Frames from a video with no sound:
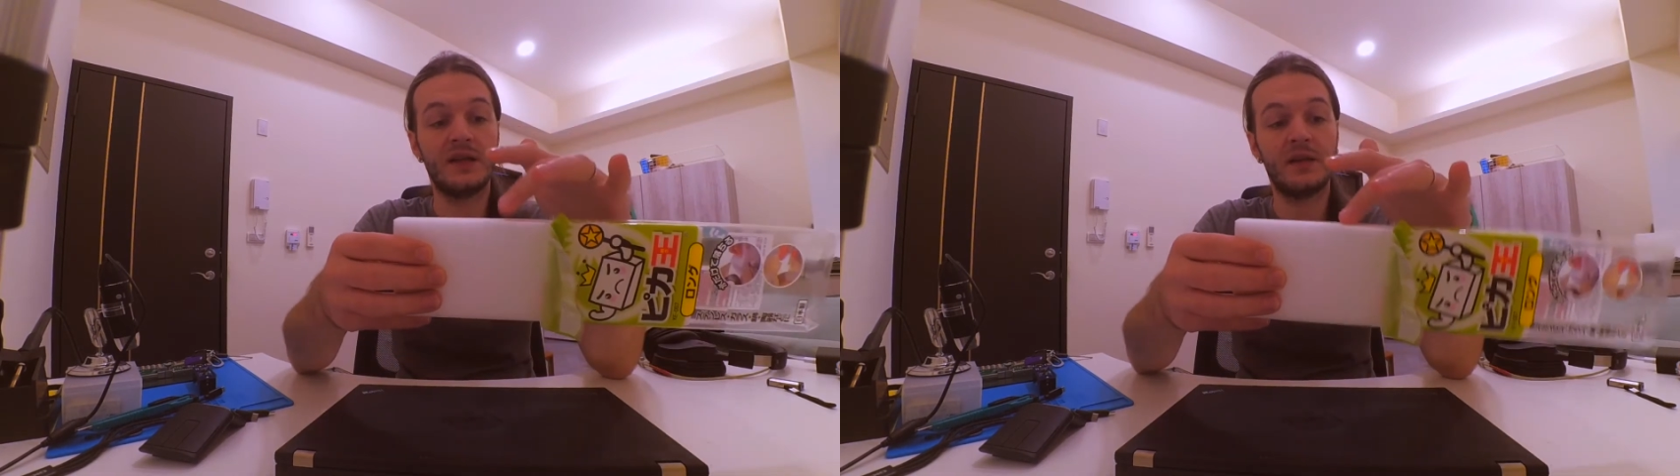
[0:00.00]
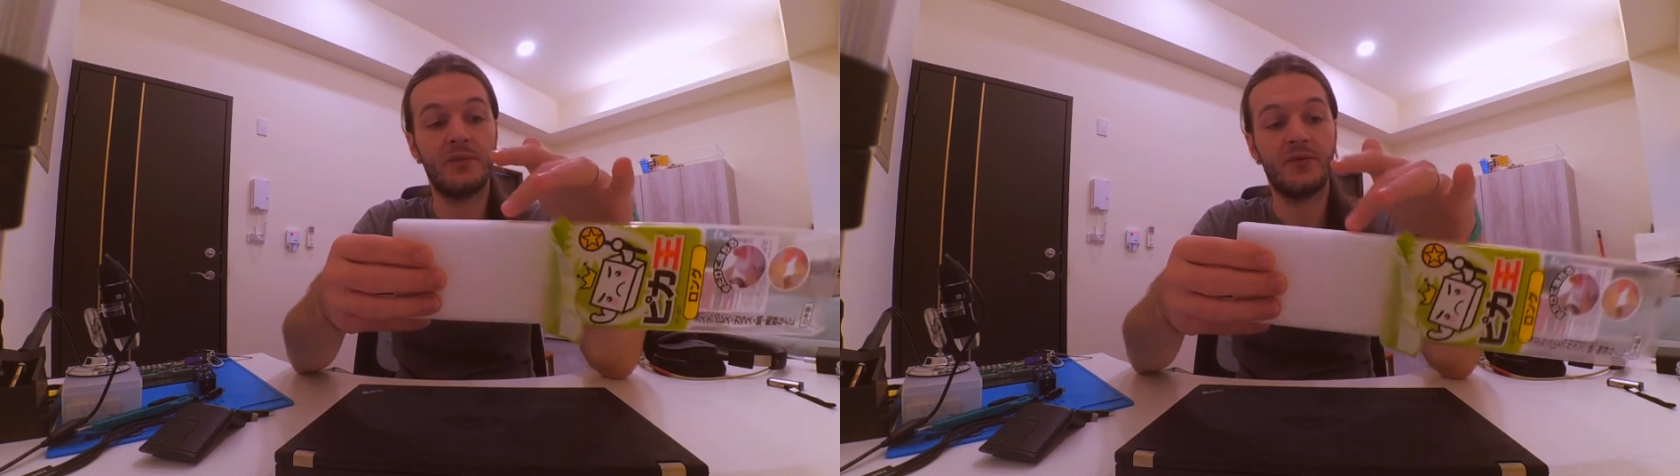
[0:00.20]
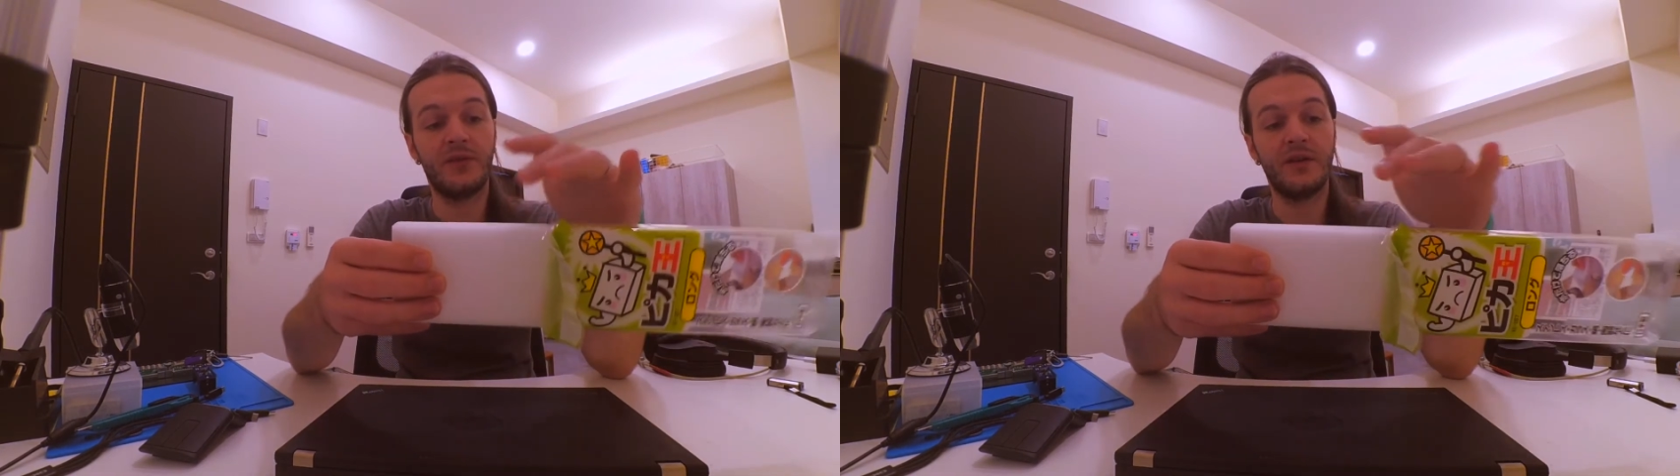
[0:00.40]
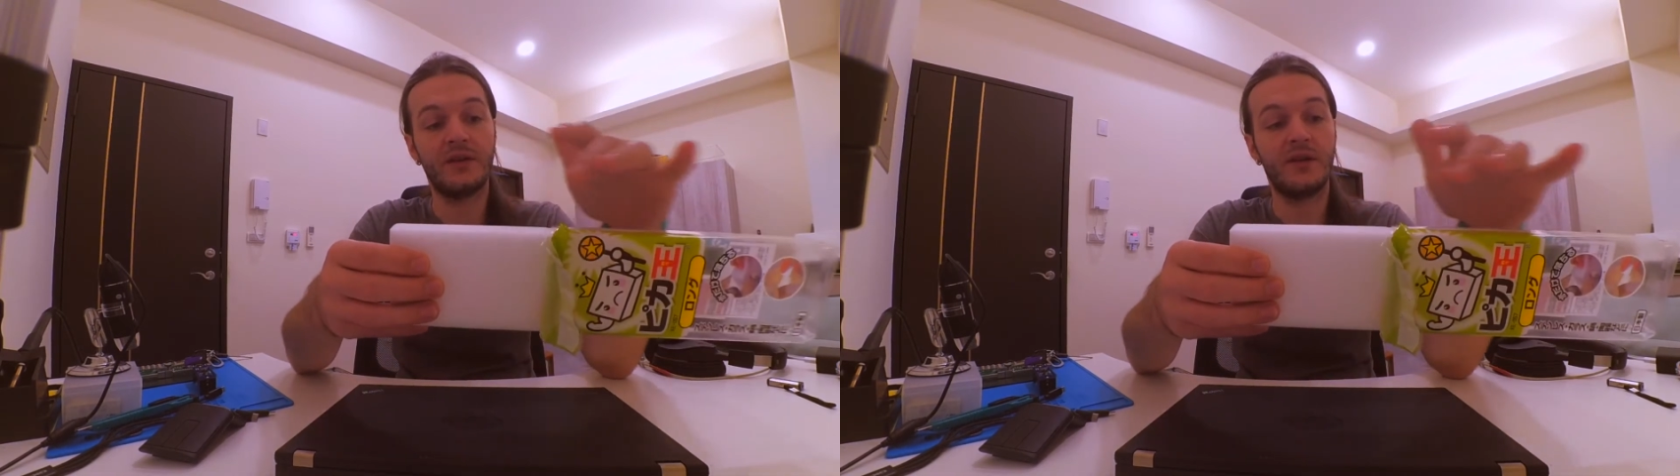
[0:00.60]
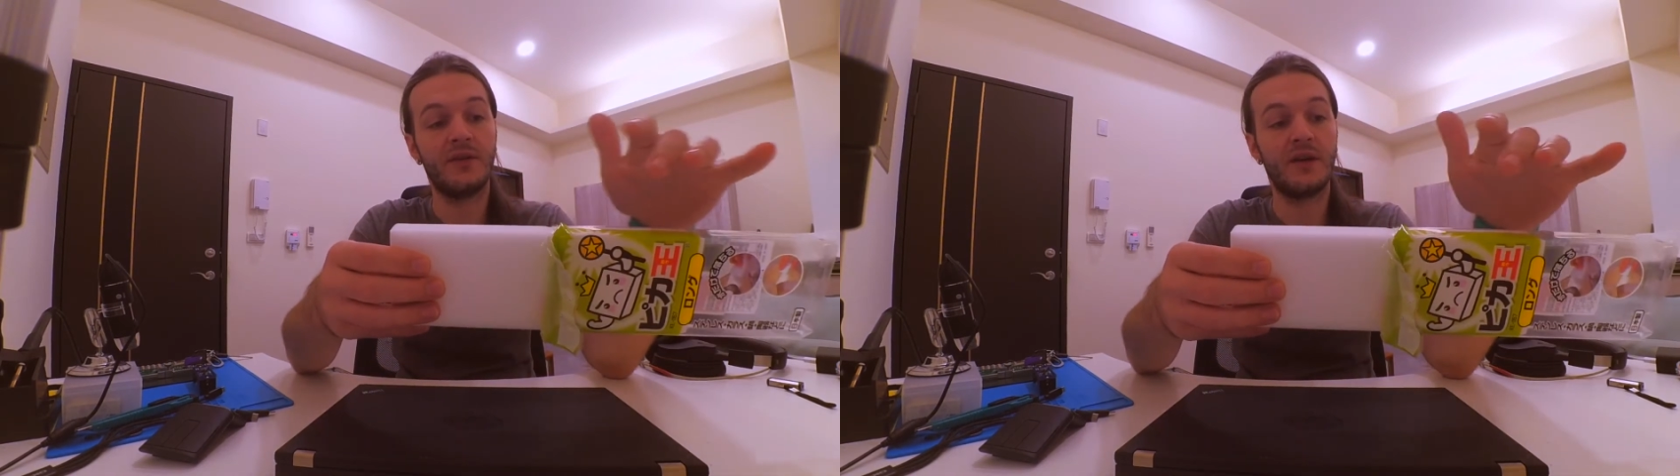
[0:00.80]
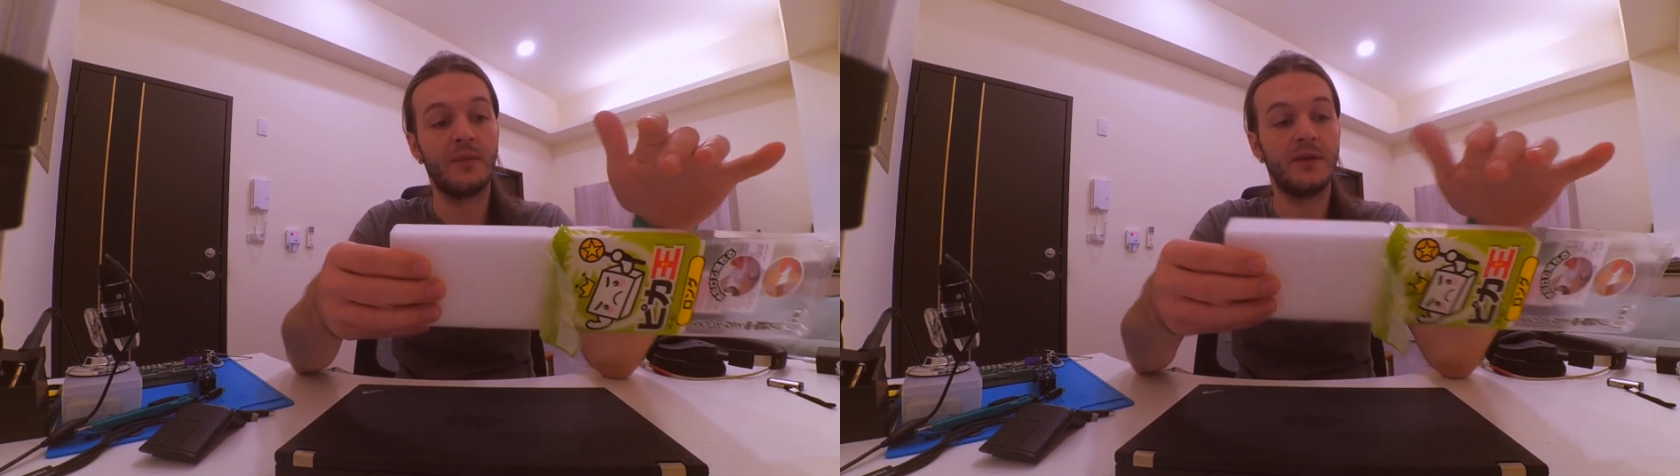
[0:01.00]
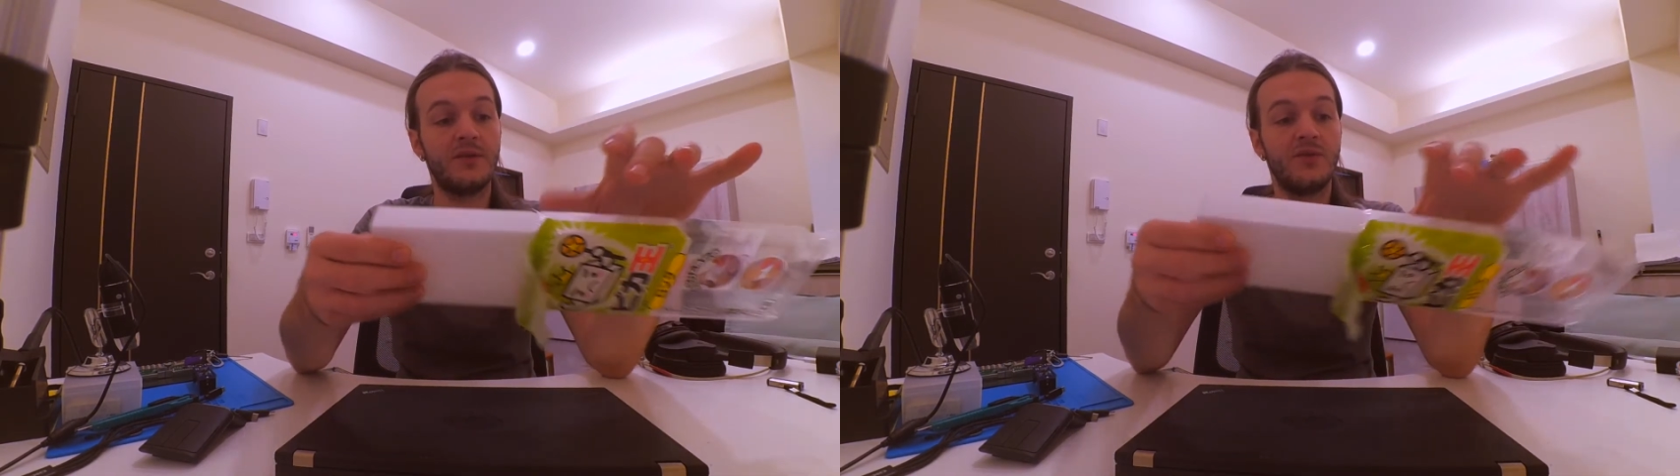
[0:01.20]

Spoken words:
type of thing they recommend you